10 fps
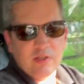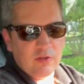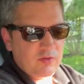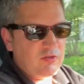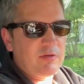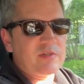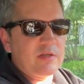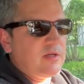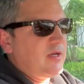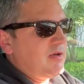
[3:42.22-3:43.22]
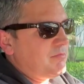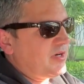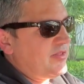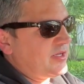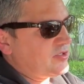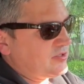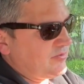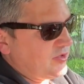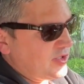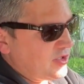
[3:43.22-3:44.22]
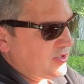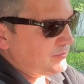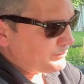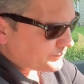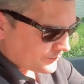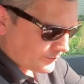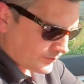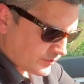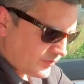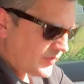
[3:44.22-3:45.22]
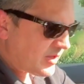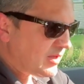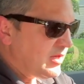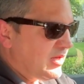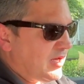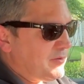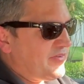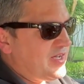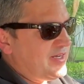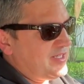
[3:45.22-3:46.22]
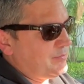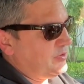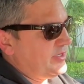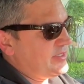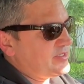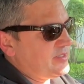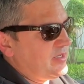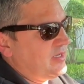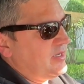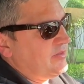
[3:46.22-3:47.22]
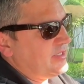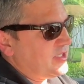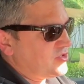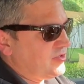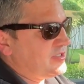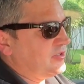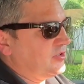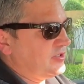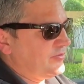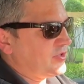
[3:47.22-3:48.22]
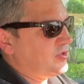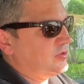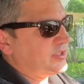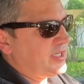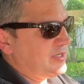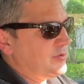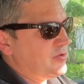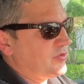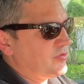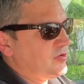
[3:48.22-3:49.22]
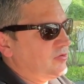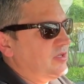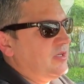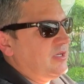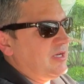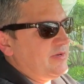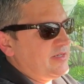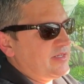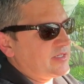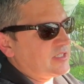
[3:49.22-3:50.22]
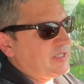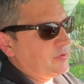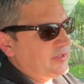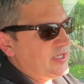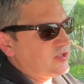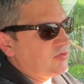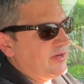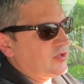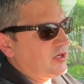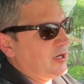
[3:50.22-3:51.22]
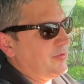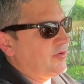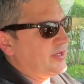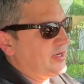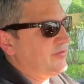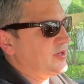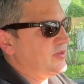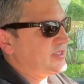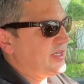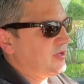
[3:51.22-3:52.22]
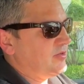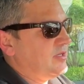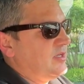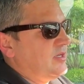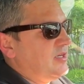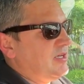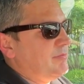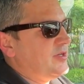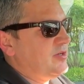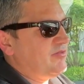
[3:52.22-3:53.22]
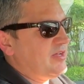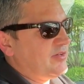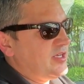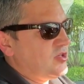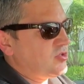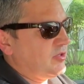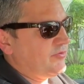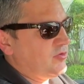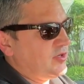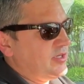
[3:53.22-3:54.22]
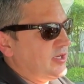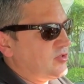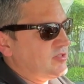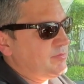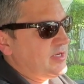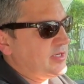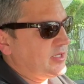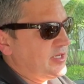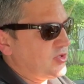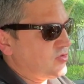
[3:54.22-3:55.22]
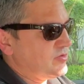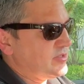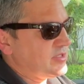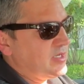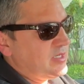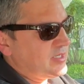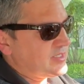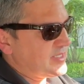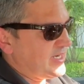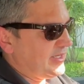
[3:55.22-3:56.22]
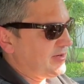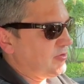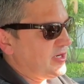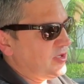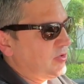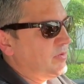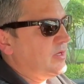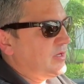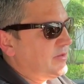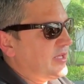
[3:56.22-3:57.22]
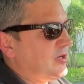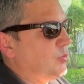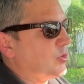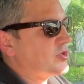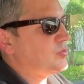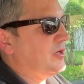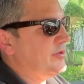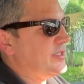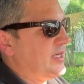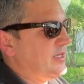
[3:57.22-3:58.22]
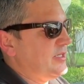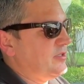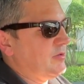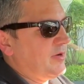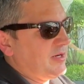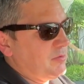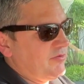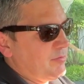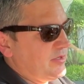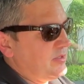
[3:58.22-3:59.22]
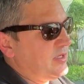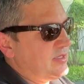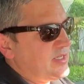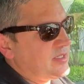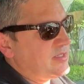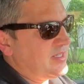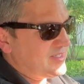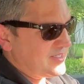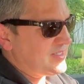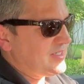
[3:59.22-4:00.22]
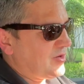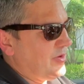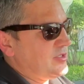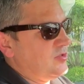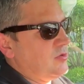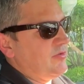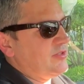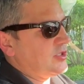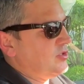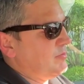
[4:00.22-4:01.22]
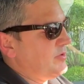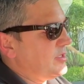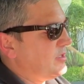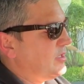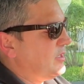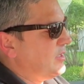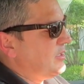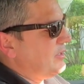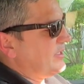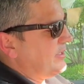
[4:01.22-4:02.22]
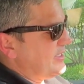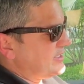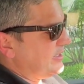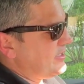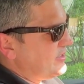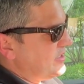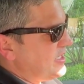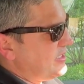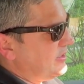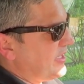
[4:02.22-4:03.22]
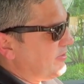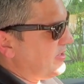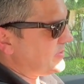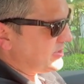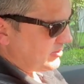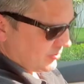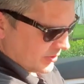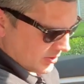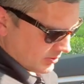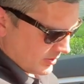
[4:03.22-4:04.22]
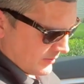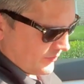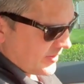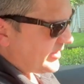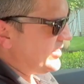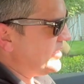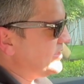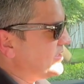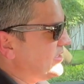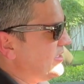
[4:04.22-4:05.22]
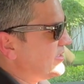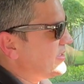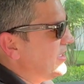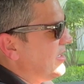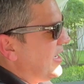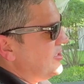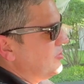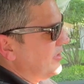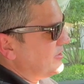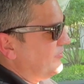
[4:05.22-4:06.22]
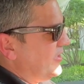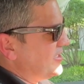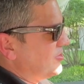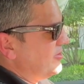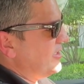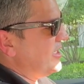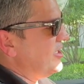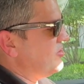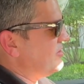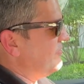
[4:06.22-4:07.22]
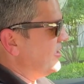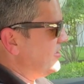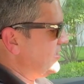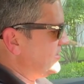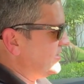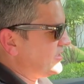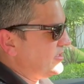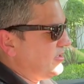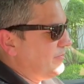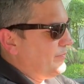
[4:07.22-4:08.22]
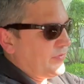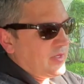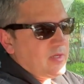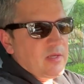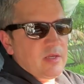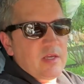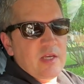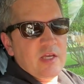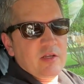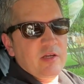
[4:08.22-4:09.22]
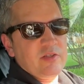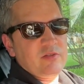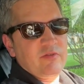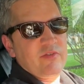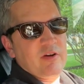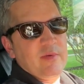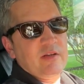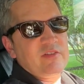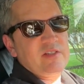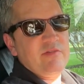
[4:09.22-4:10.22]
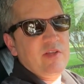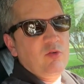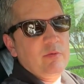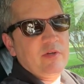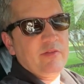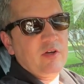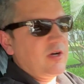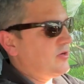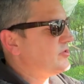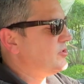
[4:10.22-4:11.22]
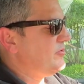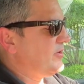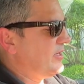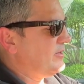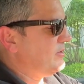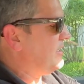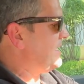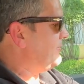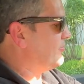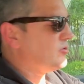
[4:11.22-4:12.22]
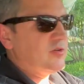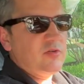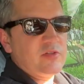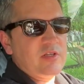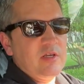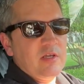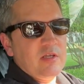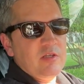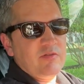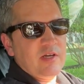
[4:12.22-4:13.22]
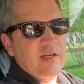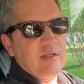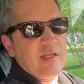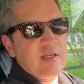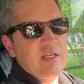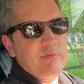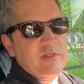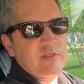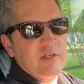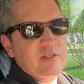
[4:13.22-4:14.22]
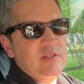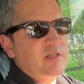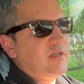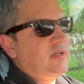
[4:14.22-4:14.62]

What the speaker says: on long trips, but I think it's also very good. If I had any complaints, the touchscreen's a little difficult to kind of maneuver through. It takes a couple of days to drive the car before you kind of figure this out. But you do have navigation, all the phone connections, media connections, got satellite radio. That all works well once you kind of get to the bottom of it, but it's just quite as intuitive as it could be. You got a nice heated leather-wrapped steering wheel. You got heated seats. I do like the flat screen gauges, very easy to see it. And I also have a fair amount of safety equipment on the car. So you've got adaptive cruise, you've got lane keep assist,